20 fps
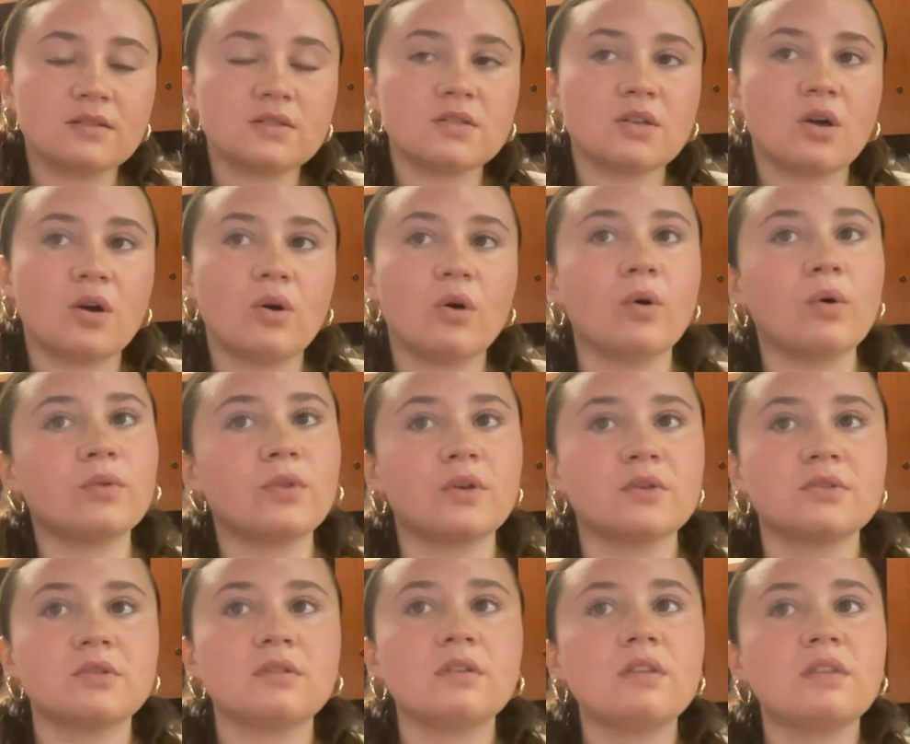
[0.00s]
So
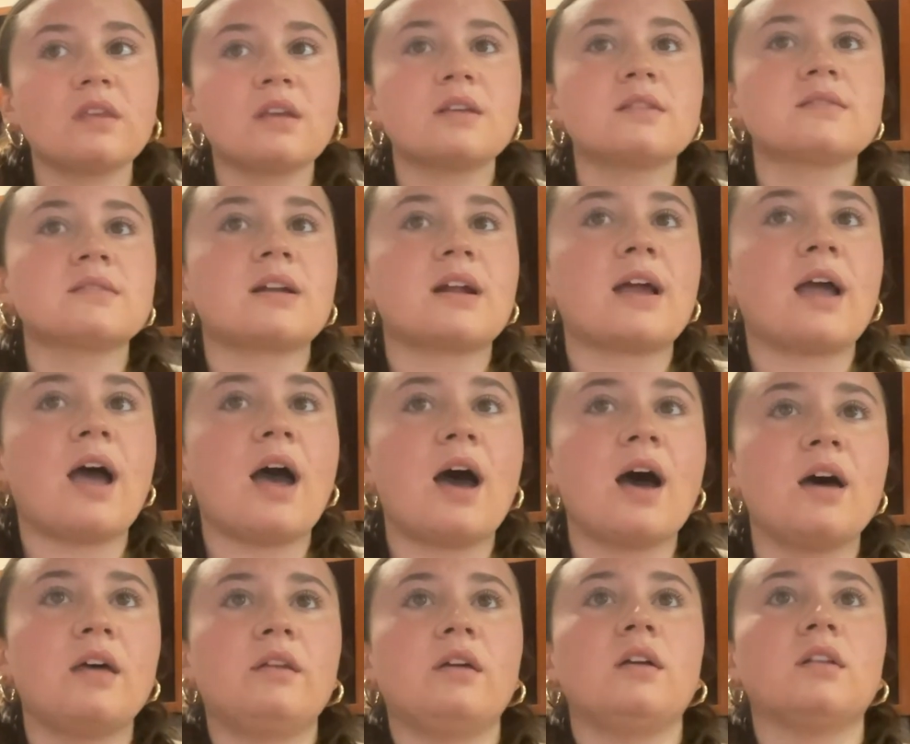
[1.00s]
those are the things that I
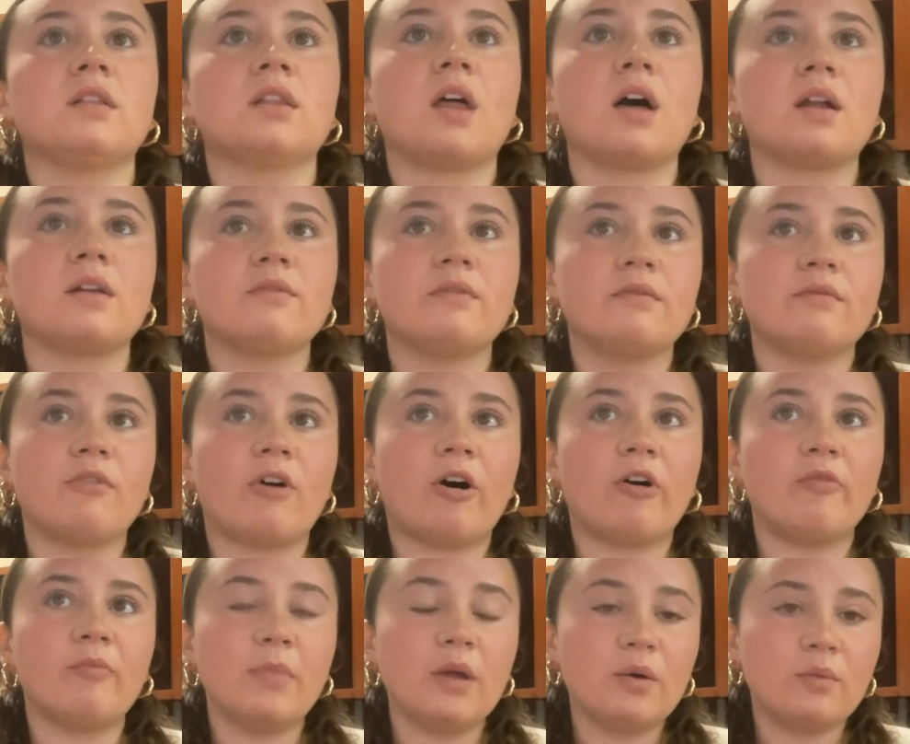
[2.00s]
had a lot of
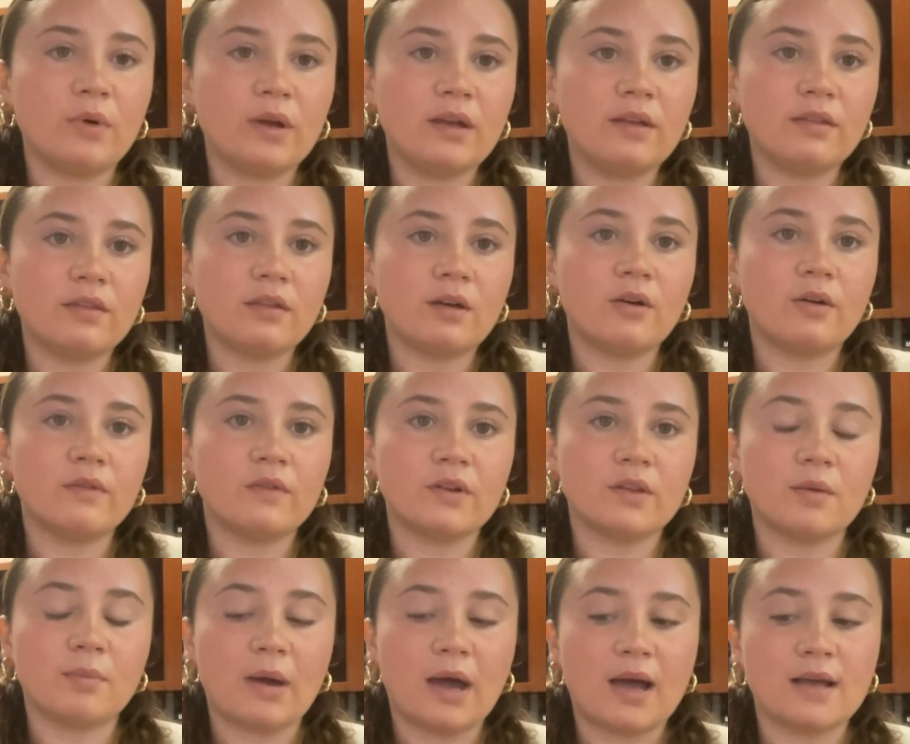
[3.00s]
involvement with over
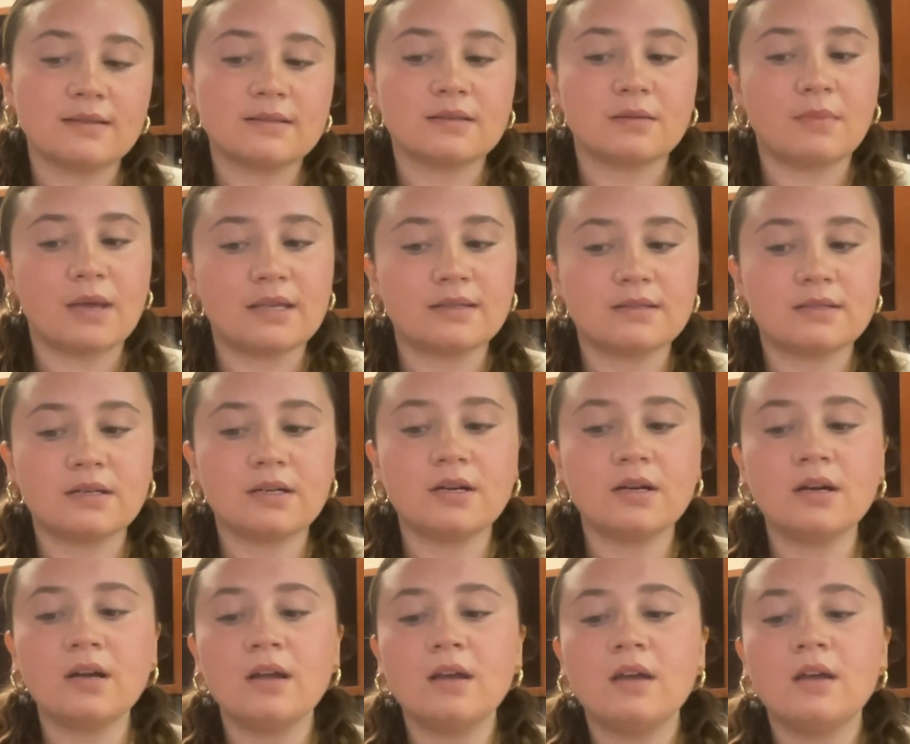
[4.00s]
the past semester.